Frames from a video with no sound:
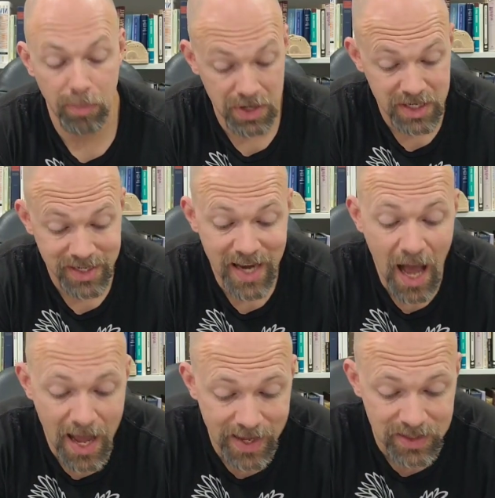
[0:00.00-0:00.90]
But he
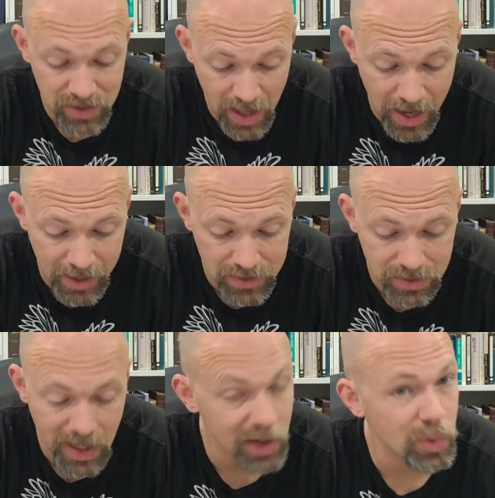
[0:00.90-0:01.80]
denies that.
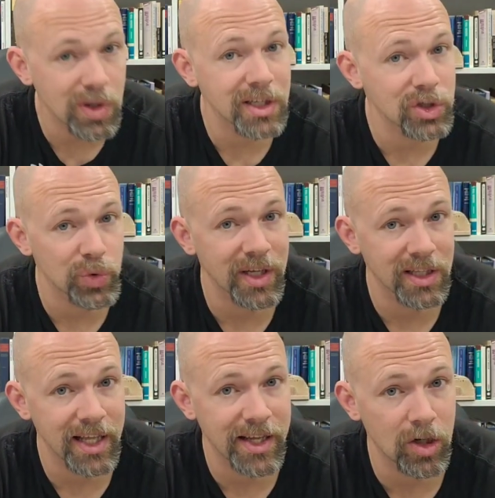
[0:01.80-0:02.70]
Now he will get a drink
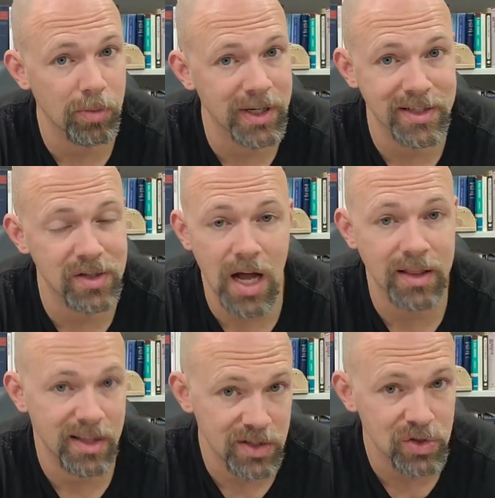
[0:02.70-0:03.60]
later, but it's
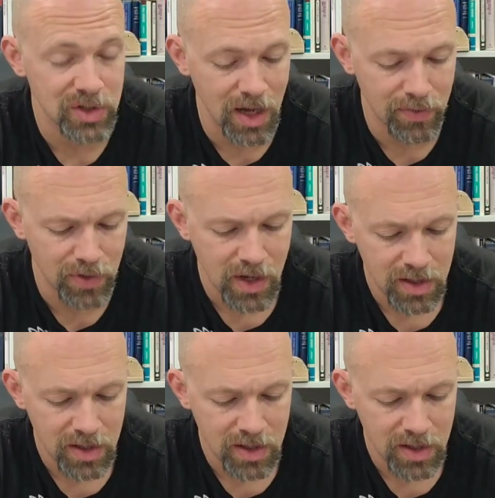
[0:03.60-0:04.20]
not this stuff,